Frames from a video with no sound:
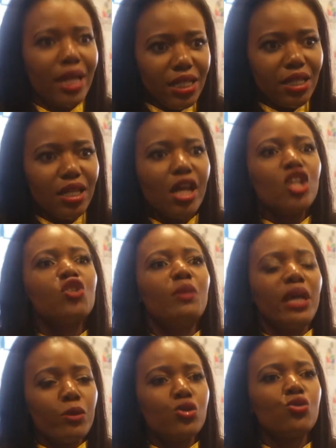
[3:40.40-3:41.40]
money, to
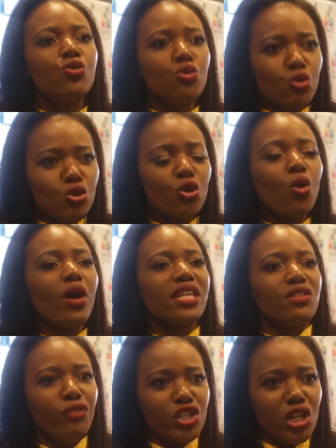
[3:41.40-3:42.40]
be able to do so
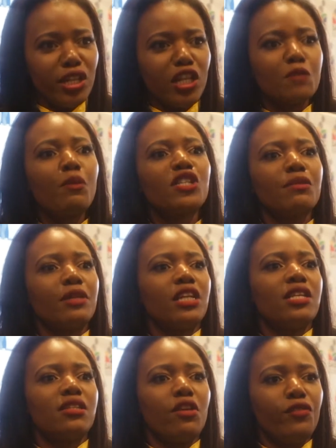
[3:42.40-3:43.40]
as efficiently as possible
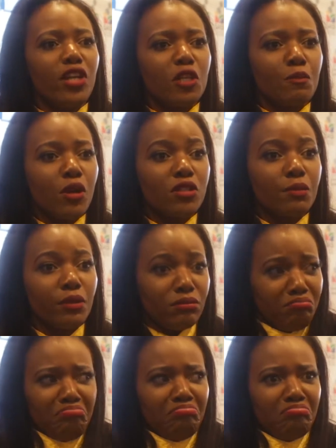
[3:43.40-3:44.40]
and as safely as possible?
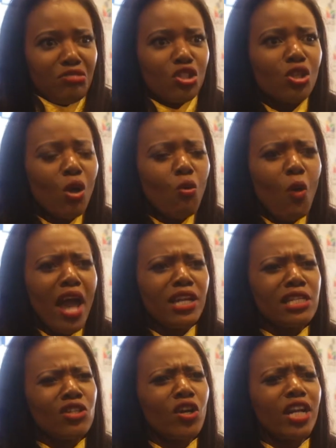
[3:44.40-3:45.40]
So why
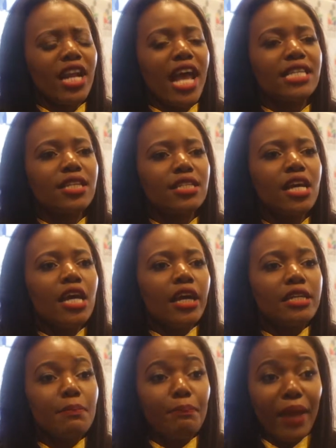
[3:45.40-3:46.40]
is it not an asset?
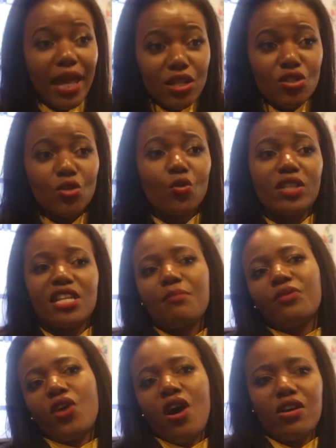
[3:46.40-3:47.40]
It depends on what
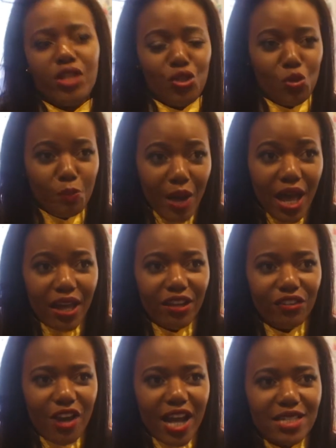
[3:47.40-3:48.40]
type of car that you buy,
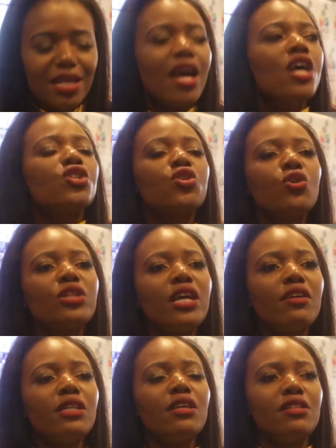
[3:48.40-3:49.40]
right? So
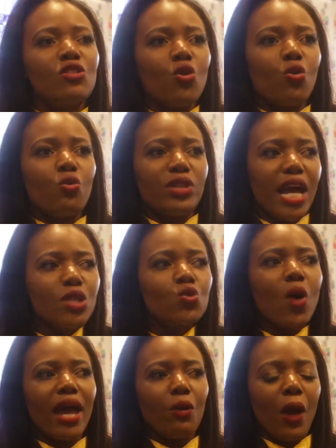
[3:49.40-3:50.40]
that's
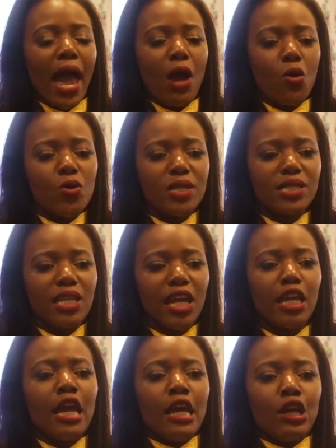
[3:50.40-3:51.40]
why I always
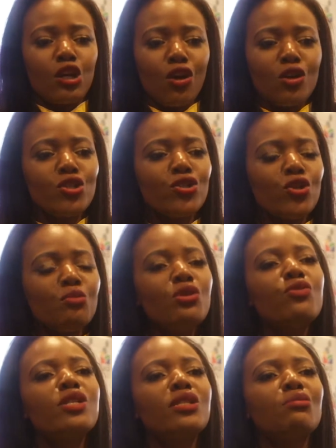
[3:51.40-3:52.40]
say
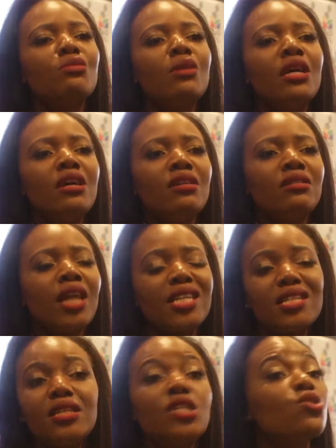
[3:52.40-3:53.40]
consumerism
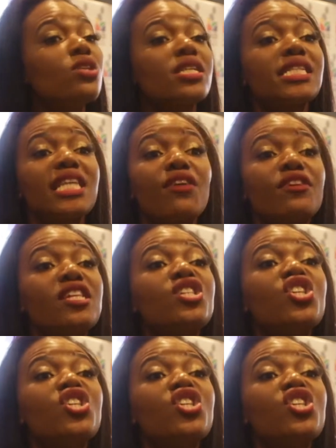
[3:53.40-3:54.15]
doesn't need to necessarily